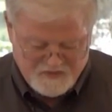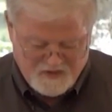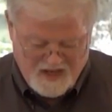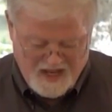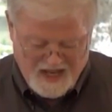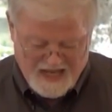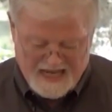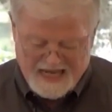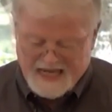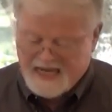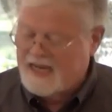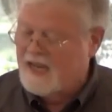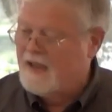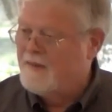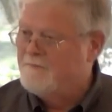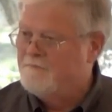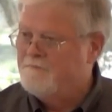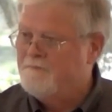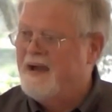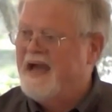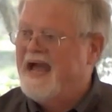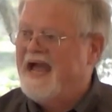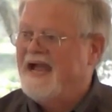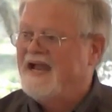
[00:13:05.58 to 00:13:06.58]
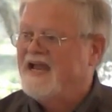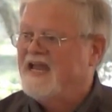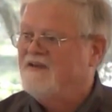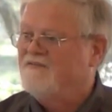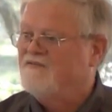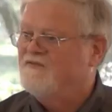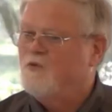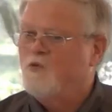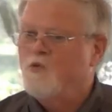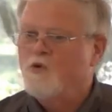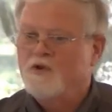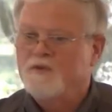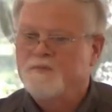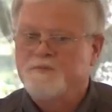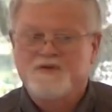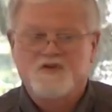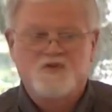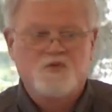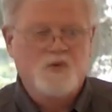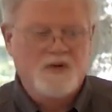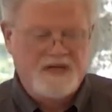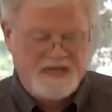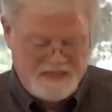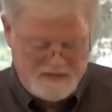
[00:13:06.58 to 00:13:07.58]
began flying back and
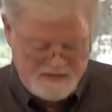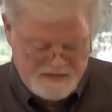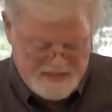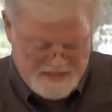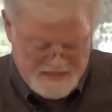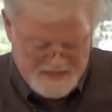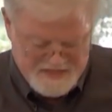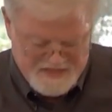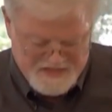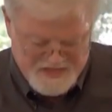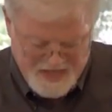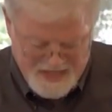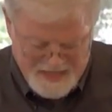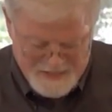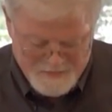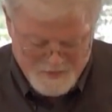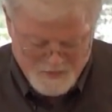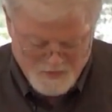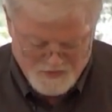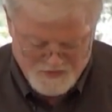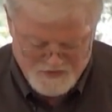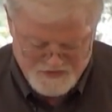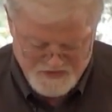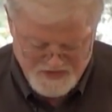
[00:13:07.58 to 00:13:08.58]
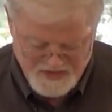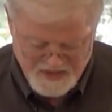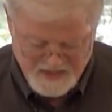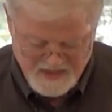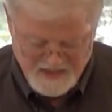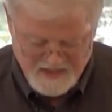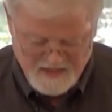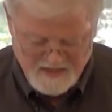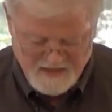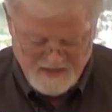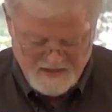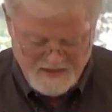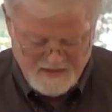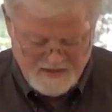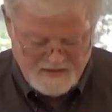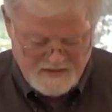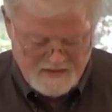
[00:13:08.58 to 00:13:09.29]
forth between the disciples.